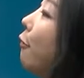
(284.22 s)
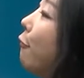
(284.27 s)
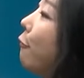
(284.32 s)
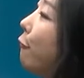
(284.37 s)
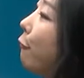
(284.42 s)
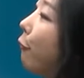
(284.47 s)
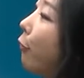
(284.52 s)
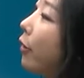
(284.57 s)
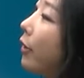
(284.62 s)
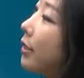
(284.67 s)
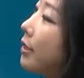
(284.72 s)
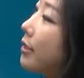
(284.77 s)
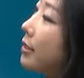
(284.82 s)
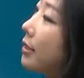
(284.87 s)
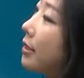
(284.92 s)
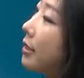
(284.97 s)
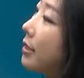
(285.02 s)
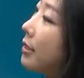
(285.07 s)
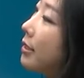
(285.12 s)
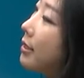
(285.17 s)
For
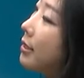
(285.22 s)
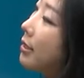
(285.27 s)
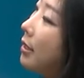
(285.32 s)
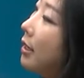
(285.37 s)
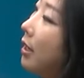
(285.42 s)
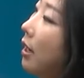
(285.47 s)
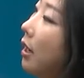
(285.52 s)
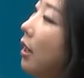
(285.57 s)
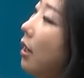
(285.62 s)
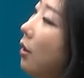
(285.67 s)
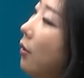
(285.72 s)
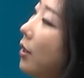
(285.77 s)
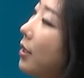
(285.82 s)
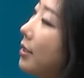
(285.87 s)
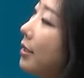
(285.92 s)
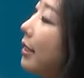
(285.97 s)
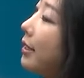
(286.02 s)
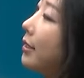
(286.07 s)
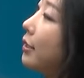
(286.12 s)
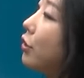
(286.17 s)
instance, while
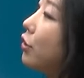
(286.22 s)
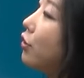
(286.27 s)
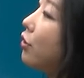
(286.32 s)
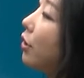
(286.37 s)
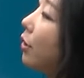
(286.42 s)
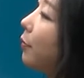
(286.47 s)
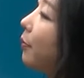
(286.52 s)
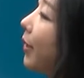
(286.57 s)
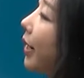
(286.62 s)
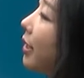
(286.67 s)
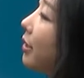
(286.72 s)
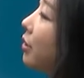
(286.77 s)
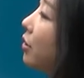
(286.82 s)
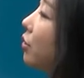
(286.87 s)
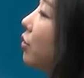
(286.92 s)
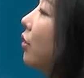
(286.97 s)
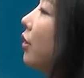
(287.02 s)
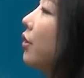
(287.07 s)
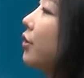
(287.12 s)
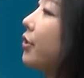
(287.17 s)
scientists do their best
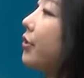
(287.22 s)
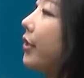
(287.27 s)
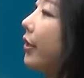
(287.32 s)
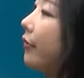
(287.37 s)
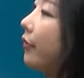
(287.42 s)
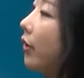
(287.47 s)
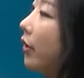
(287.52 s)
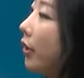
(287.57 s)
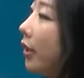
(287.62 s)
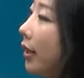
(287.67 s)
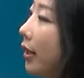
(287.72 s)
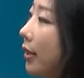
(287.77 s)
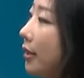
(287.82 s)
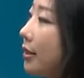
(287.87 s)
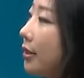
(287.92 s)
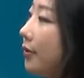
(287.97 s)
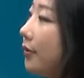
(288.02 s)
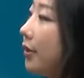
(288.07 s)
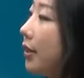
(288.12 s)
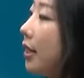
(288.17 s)
to understand volcanic
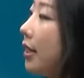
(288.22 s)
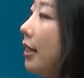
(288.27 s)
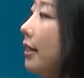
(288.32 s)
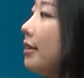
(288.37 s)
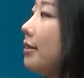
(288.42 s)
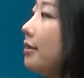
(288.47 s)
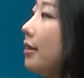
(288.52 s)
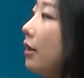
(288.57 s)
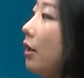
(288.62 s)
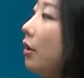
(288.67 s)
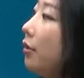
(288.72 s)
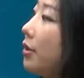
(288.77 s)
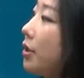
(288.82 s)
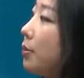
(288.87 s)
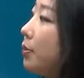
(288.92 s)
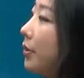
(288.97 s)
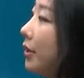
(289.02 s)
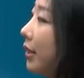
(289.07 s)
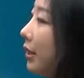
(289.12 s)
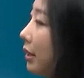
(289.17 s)
activity, it is not always
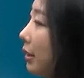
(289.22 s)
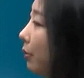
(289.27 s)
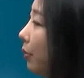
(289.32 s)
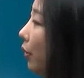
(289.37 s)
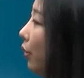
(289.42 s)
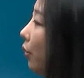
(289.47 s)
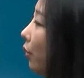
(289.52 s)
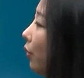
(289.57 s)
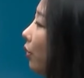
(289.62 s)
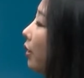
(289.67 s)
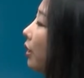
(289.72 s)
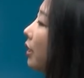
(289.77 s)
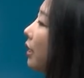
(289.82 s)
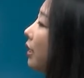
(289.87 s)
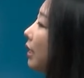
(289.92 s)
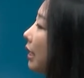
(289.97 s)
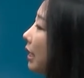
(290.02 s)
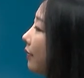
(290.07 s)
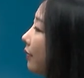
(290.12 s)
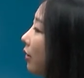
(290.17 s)
predictable.
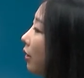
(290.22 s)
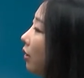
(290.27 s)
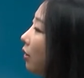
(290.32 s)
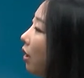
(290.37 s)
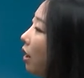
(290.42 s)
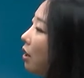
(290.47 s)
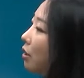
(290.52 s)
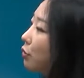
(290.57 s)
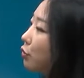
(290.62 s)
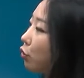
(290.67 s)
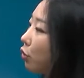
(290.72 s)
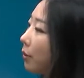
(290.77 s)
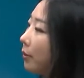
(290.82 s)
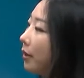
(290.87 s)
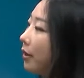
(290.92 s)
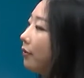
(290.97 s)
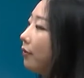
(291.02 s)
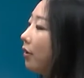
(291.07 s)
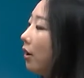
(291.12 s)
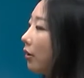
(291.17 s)
Even a long
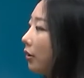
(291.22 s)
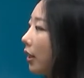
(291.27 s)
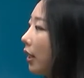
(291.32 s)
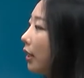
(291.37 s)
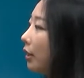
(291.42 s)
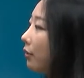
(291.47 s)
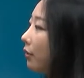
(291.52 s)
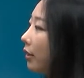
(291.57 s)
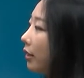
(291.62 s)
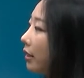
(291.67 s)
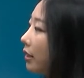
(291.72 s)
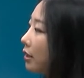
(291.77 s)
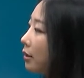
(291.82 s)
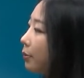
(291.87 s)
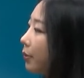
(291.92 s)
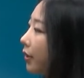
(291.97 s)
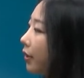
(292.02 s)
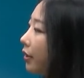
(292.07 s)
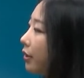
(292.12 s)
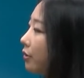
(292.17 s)
dormant volcano can
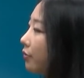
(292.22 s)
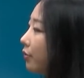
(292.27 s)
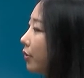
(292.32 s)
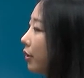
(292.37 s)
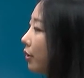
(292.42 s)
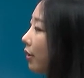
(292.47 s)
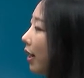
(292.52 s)
experience renewed